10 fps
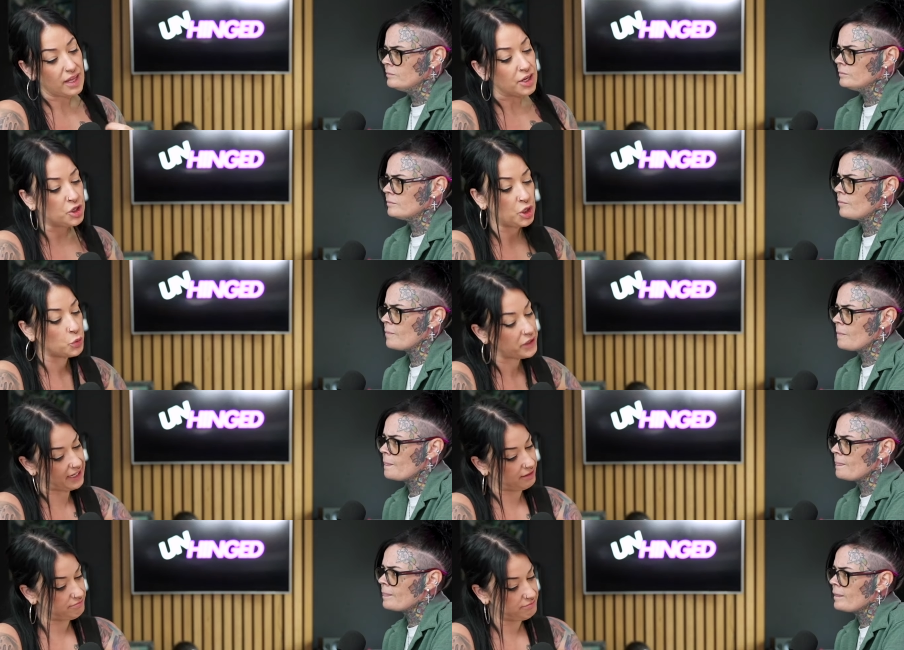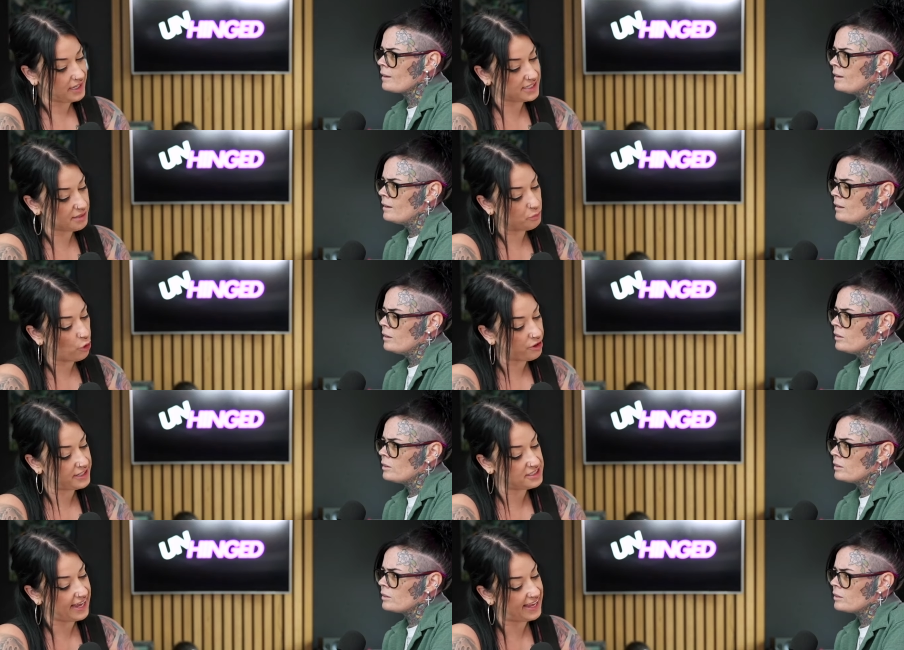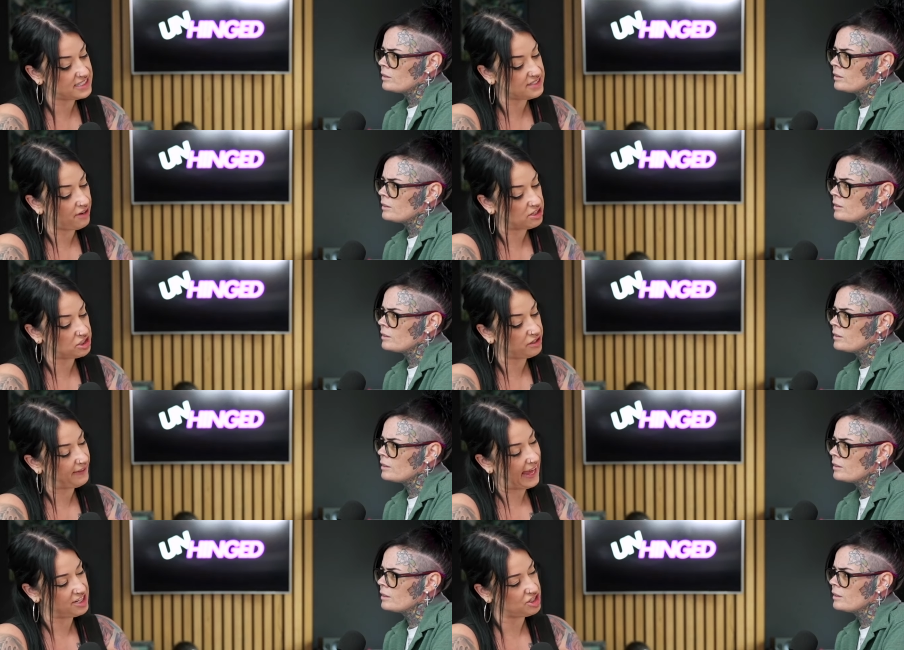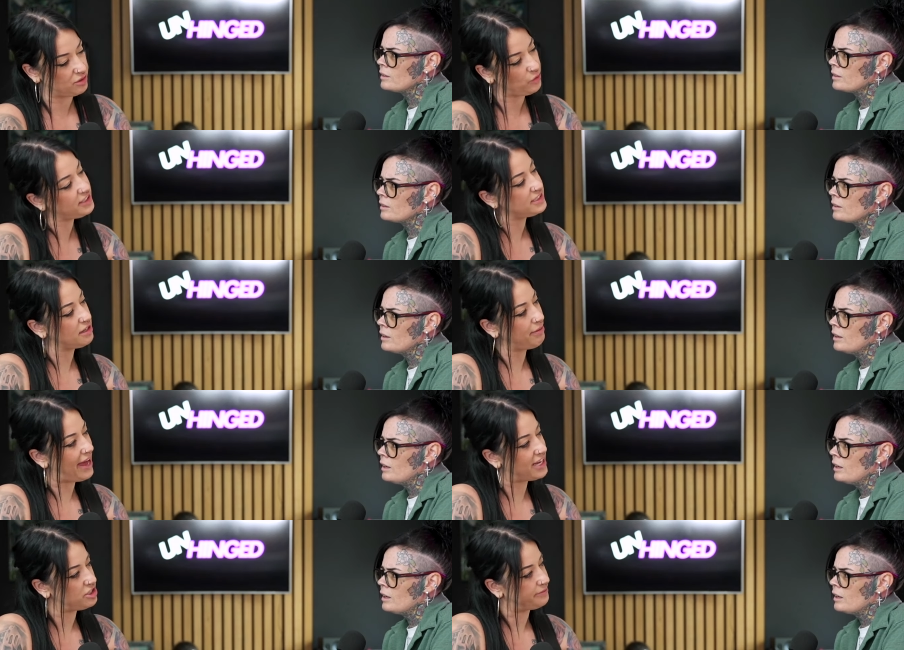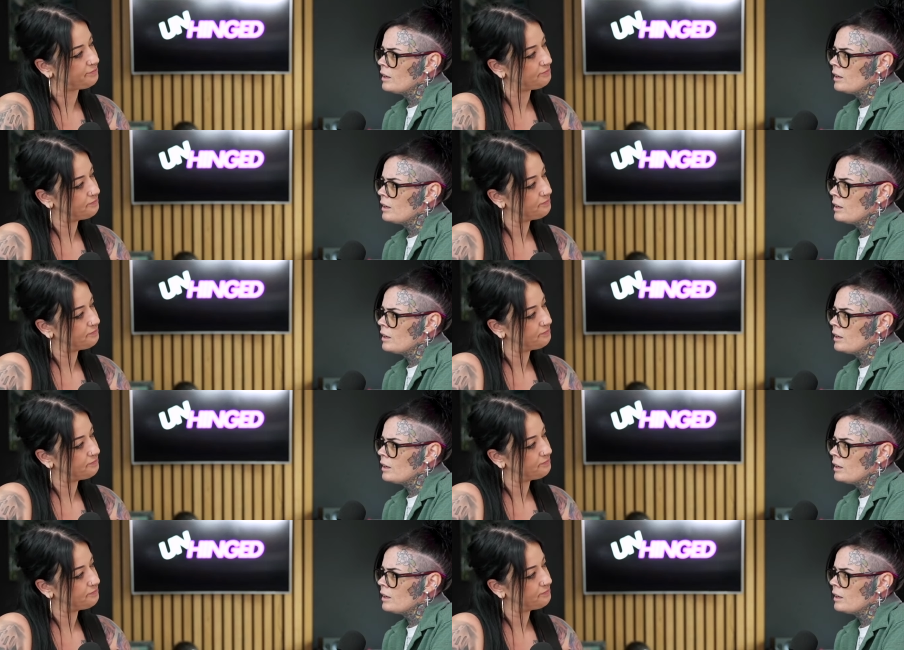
Speaker 1: gooning. It's a more intense version of edging. What do you think about edging?